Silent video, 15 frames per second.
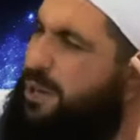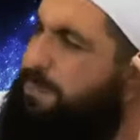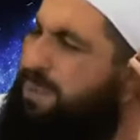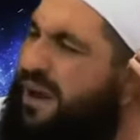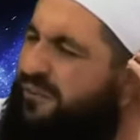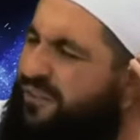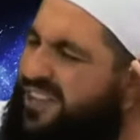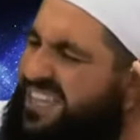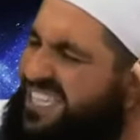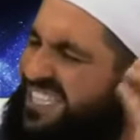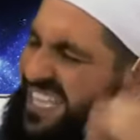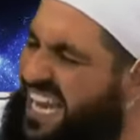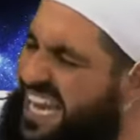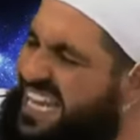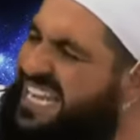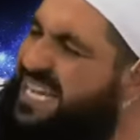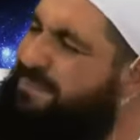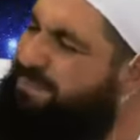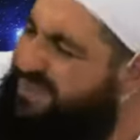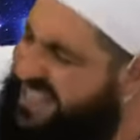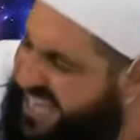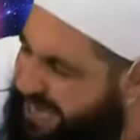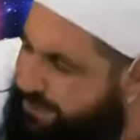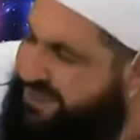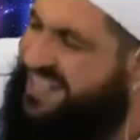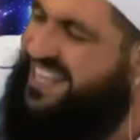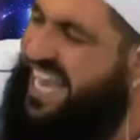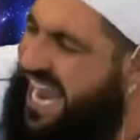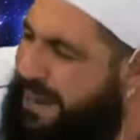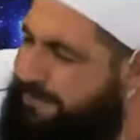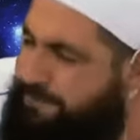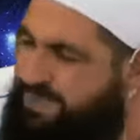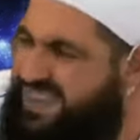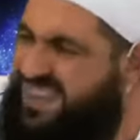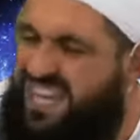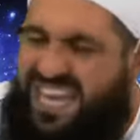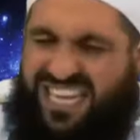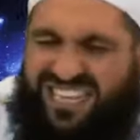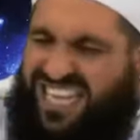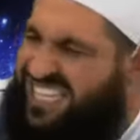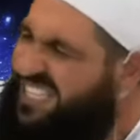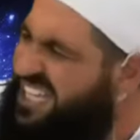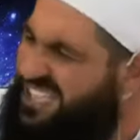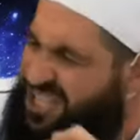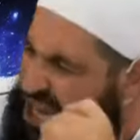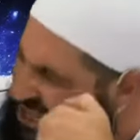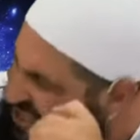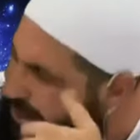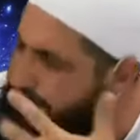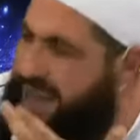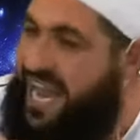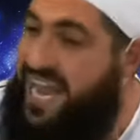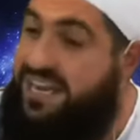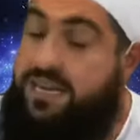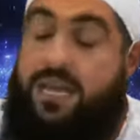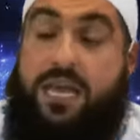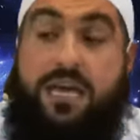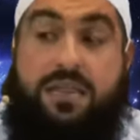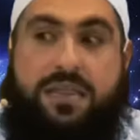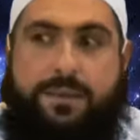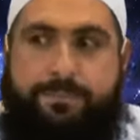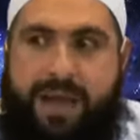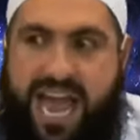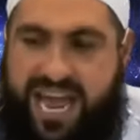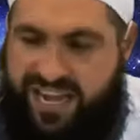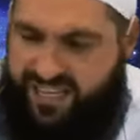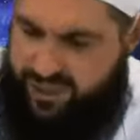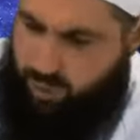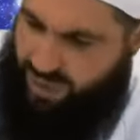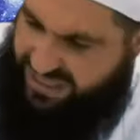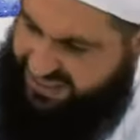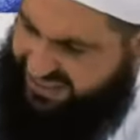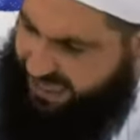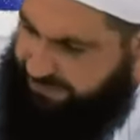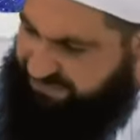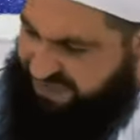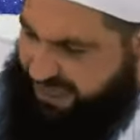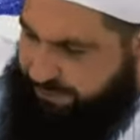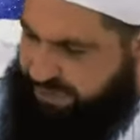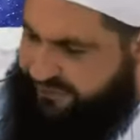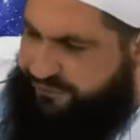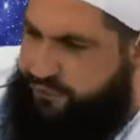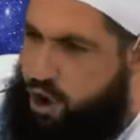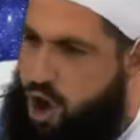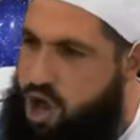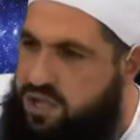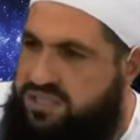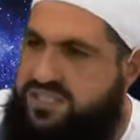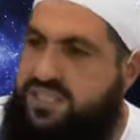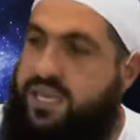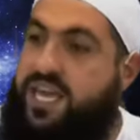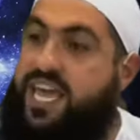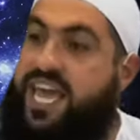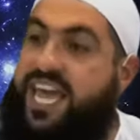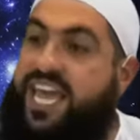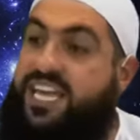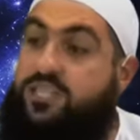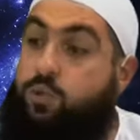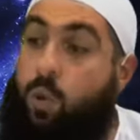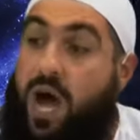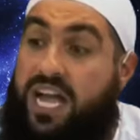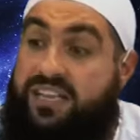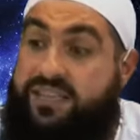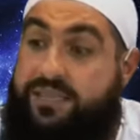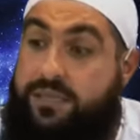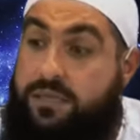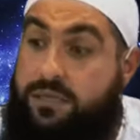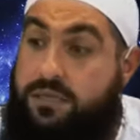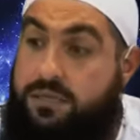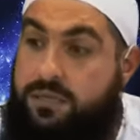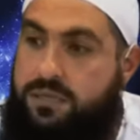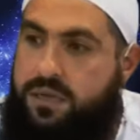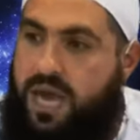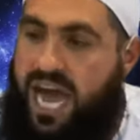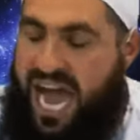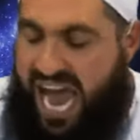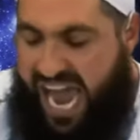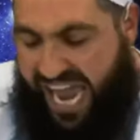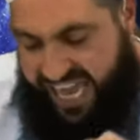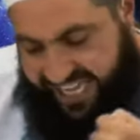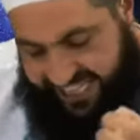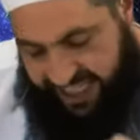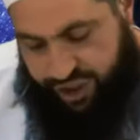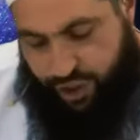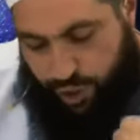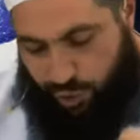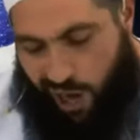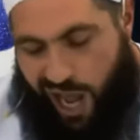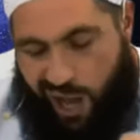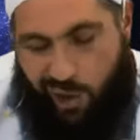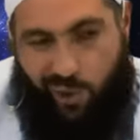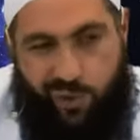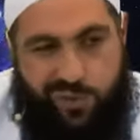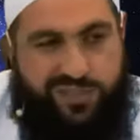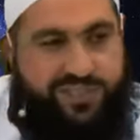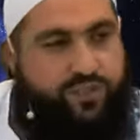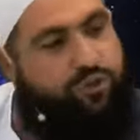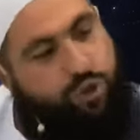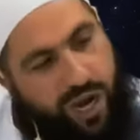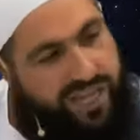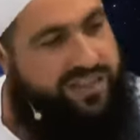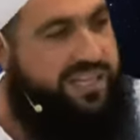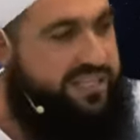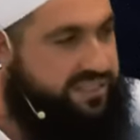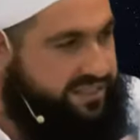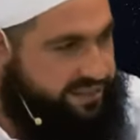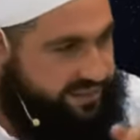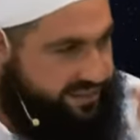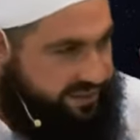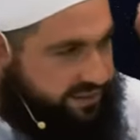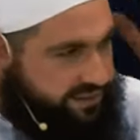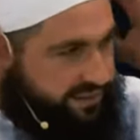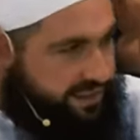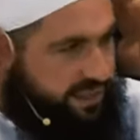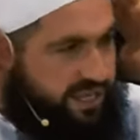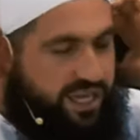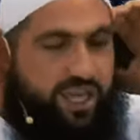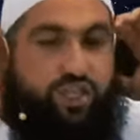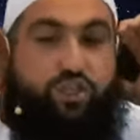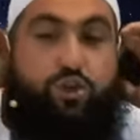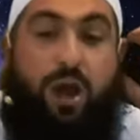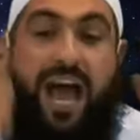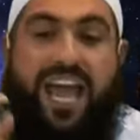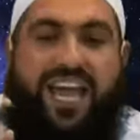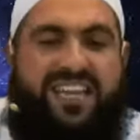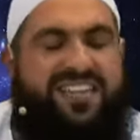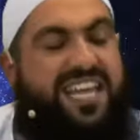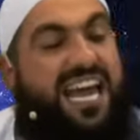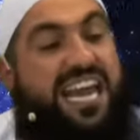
The Prophet is telling him depth. This is not the man. The man is when something befalls, he's what? Ah, he controls. Try this. Try it.